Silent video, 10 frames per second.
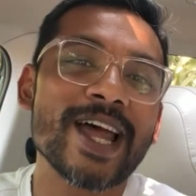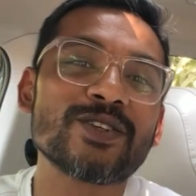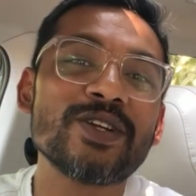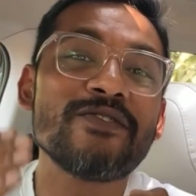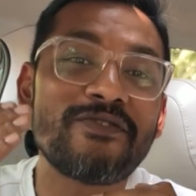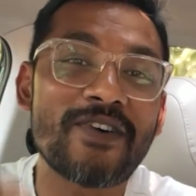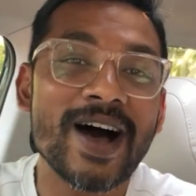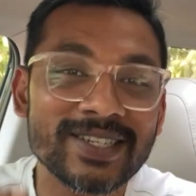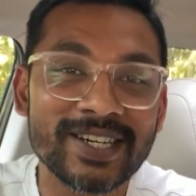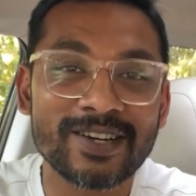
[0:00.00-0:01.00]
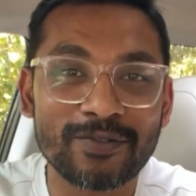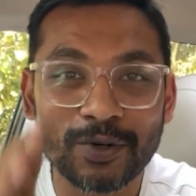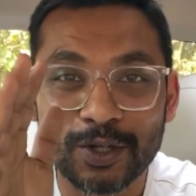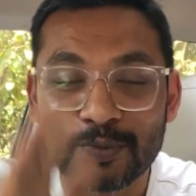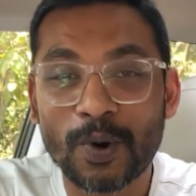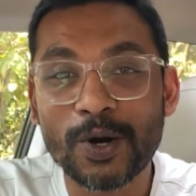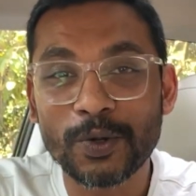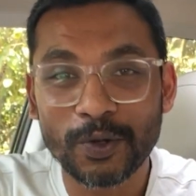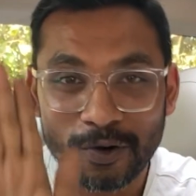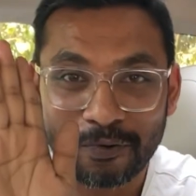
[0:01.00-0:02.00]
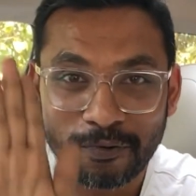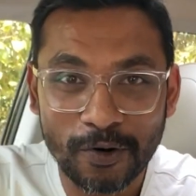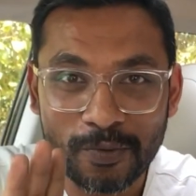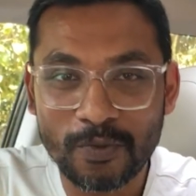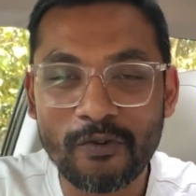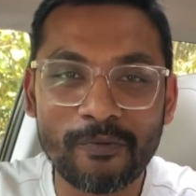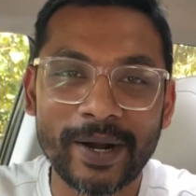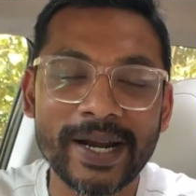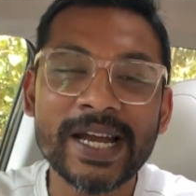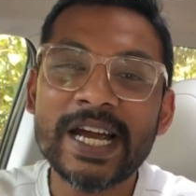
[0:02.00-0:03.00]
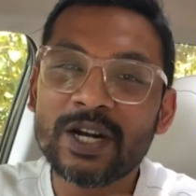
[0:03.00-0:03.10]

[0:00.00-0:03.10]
actually fast enough to respond to your foot movement